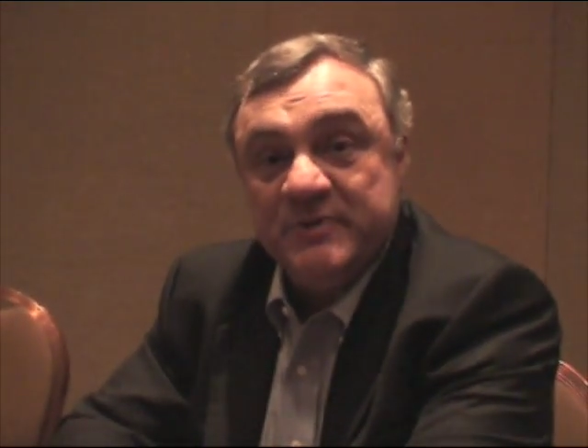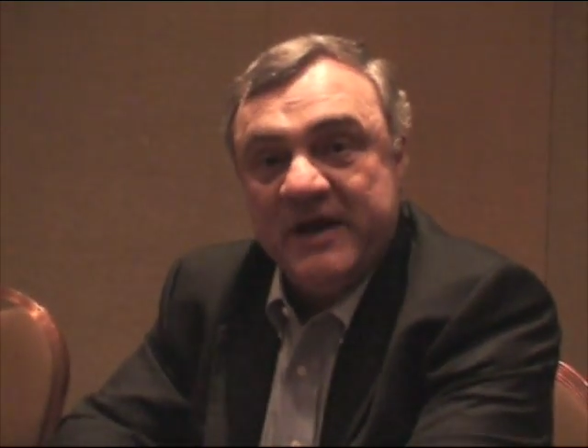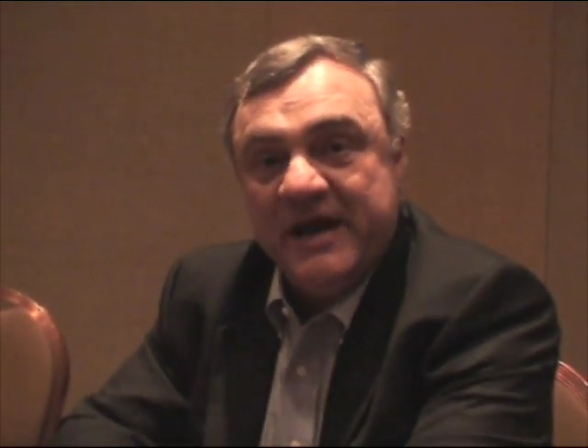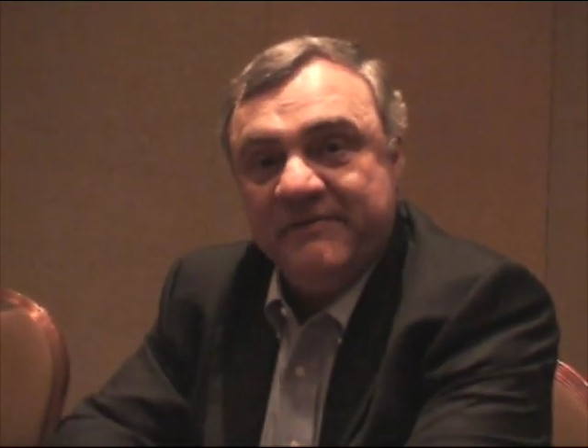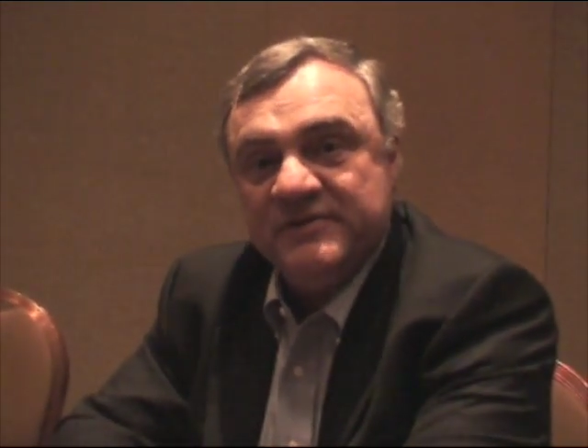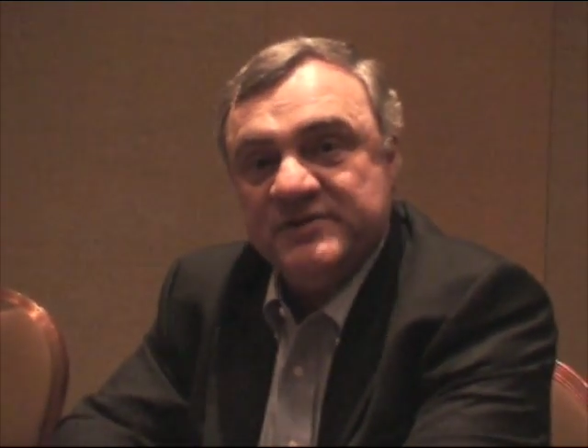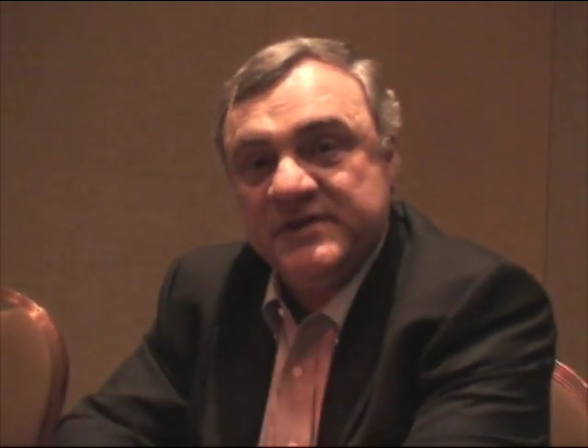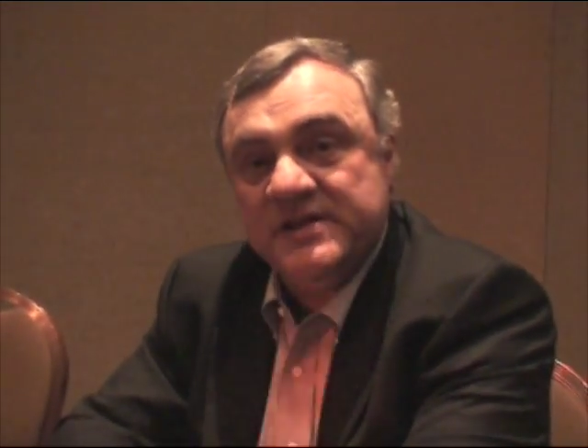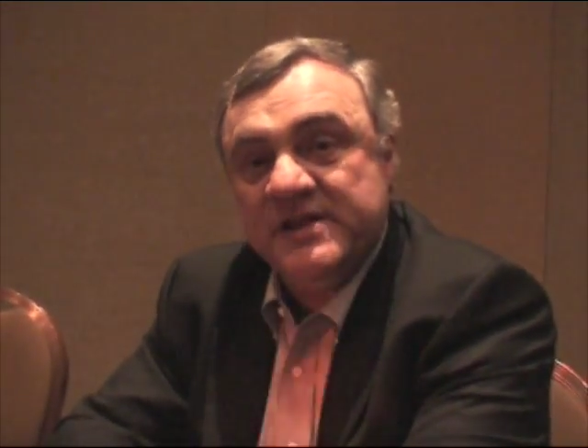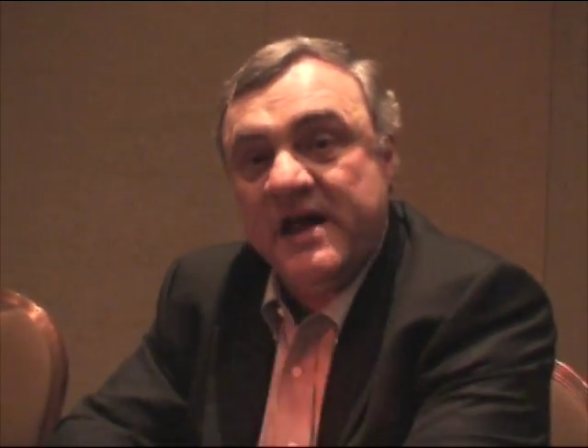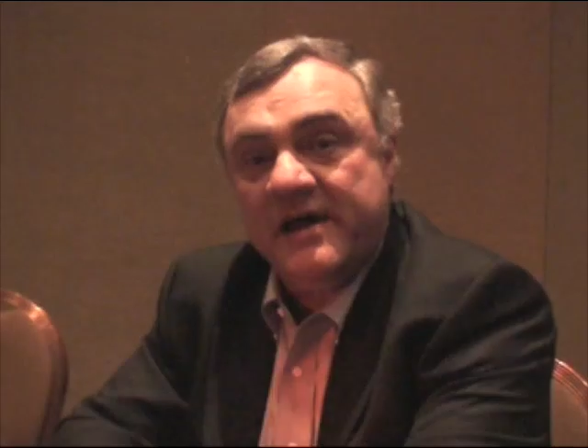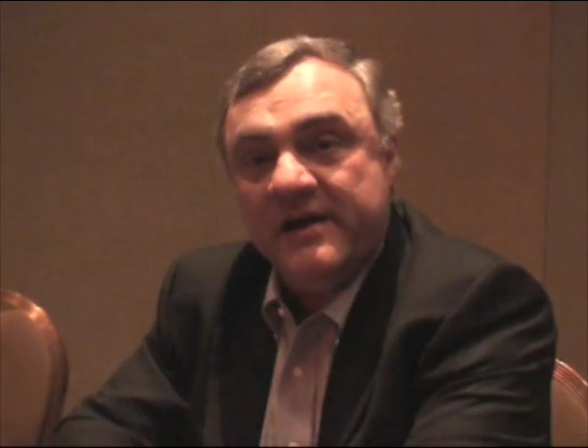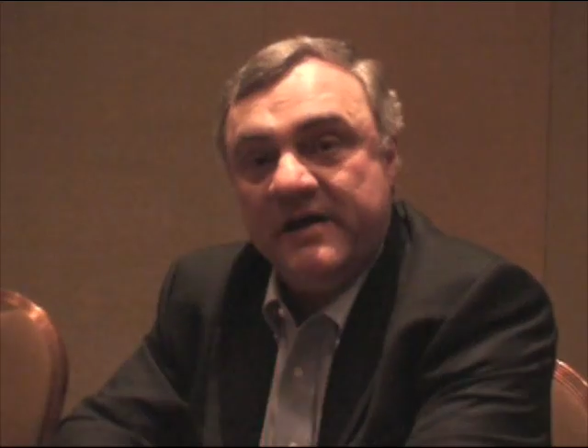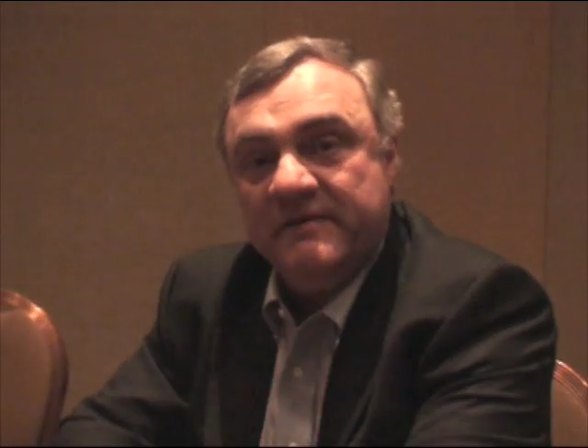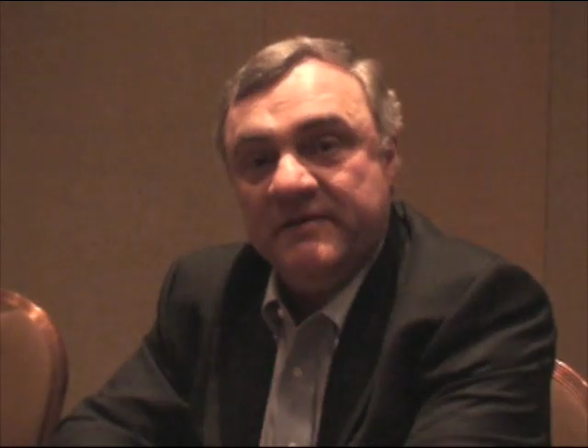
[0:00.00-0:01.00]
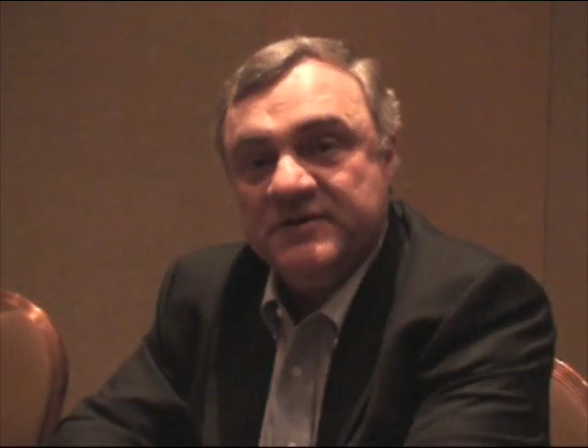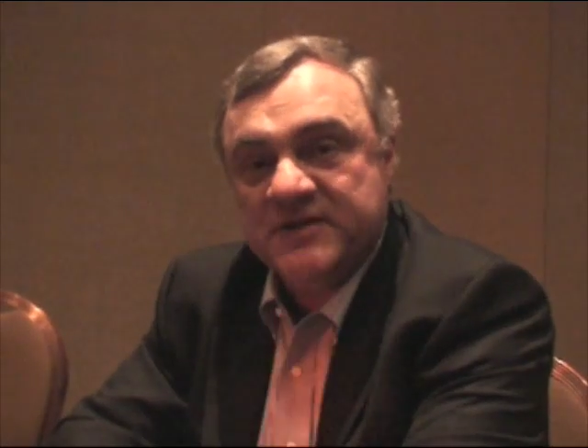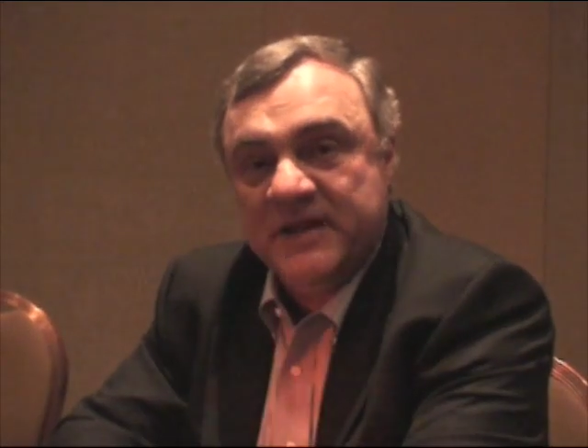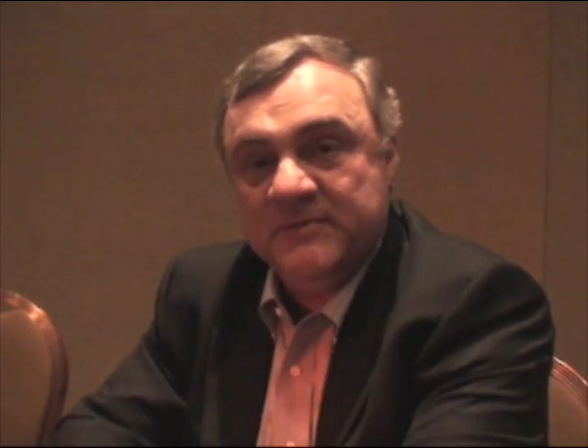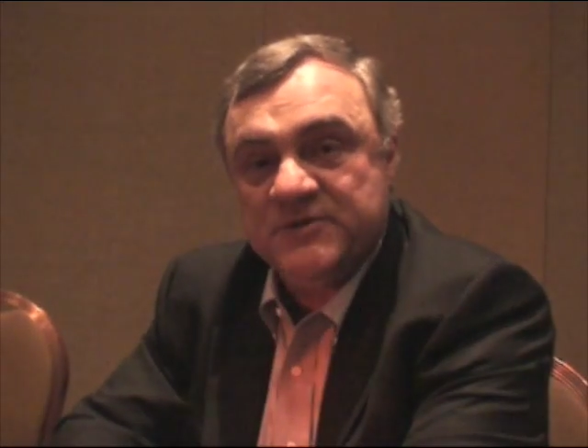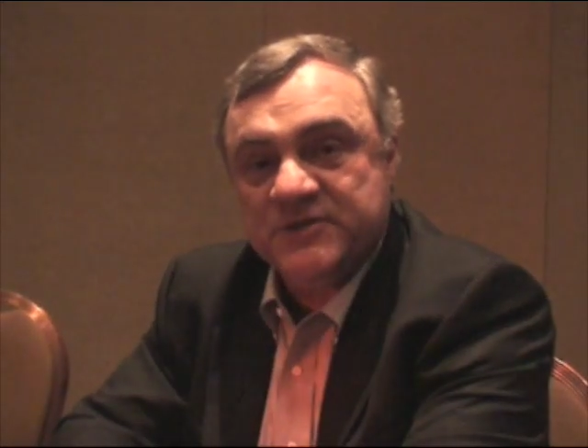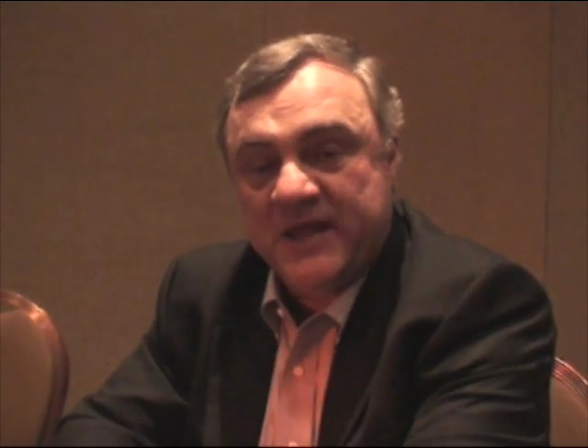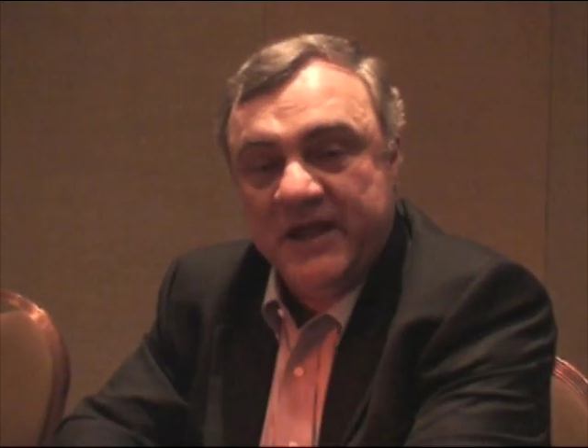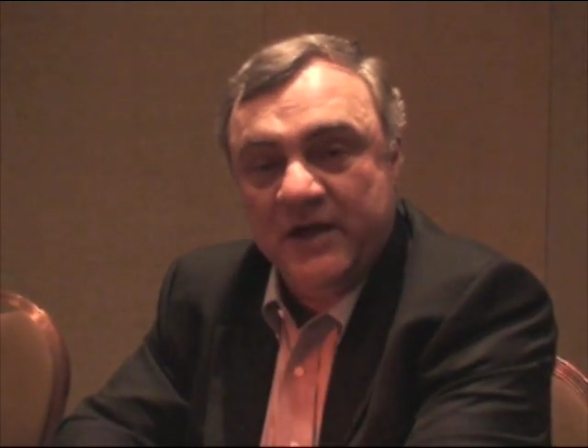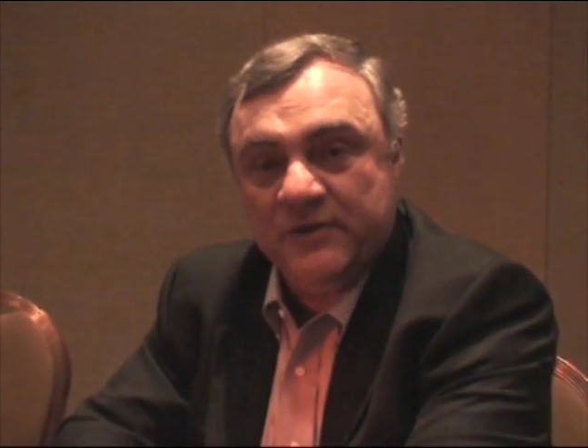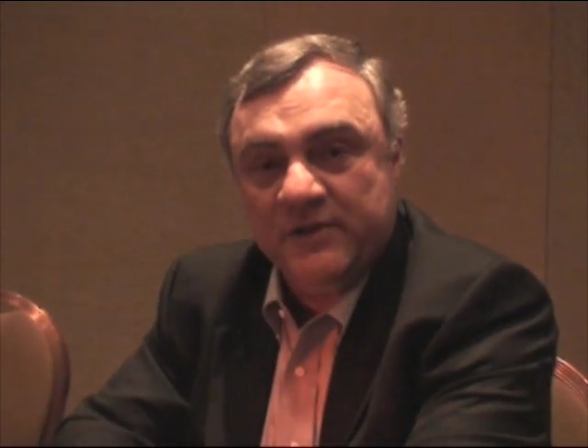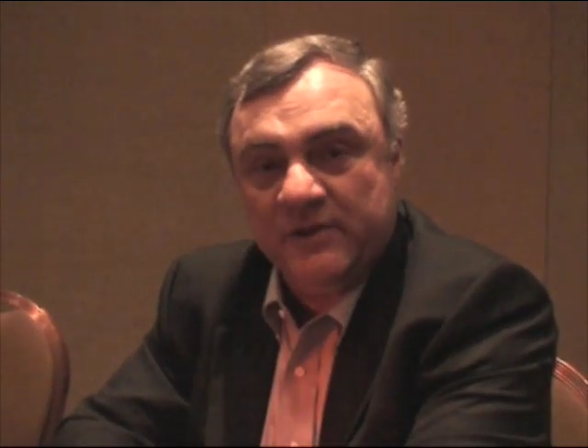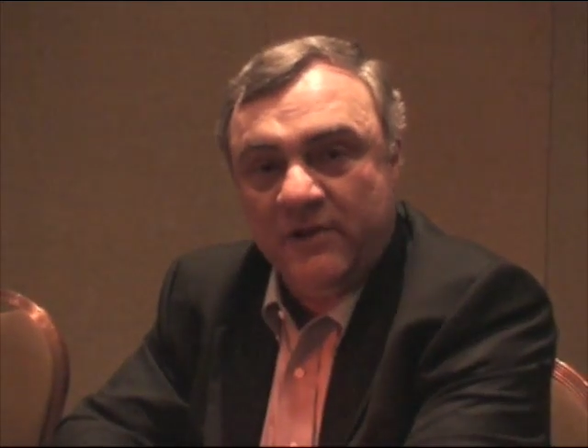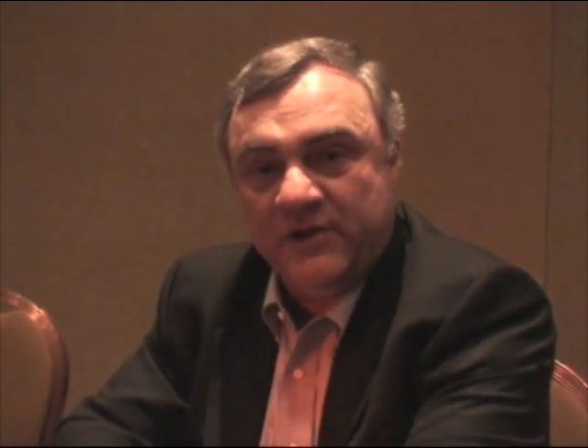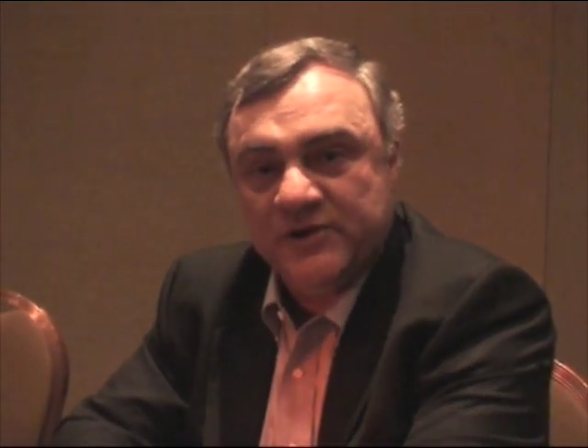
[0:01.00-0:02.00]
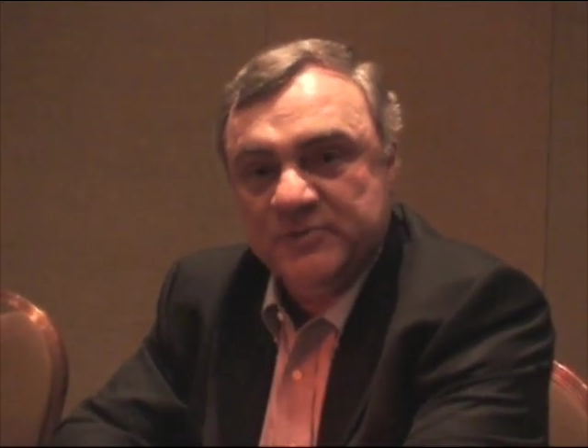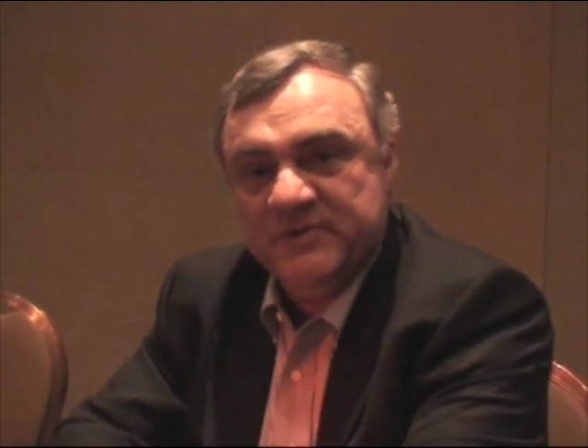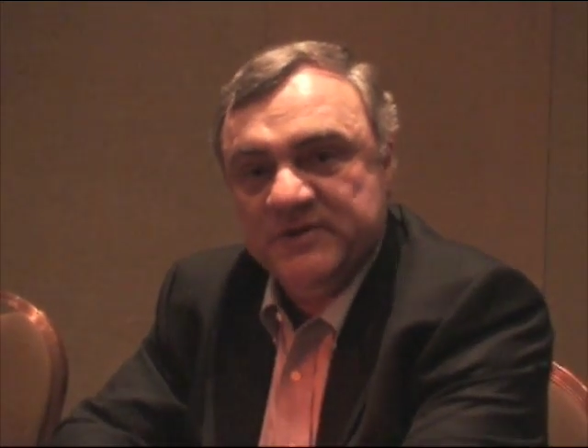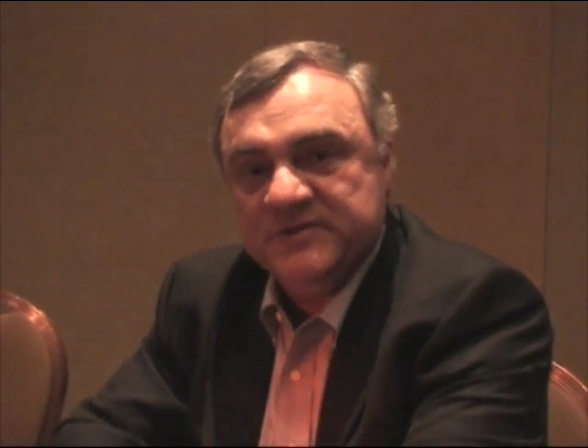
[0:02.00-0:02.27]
but obviously not on the same scale that large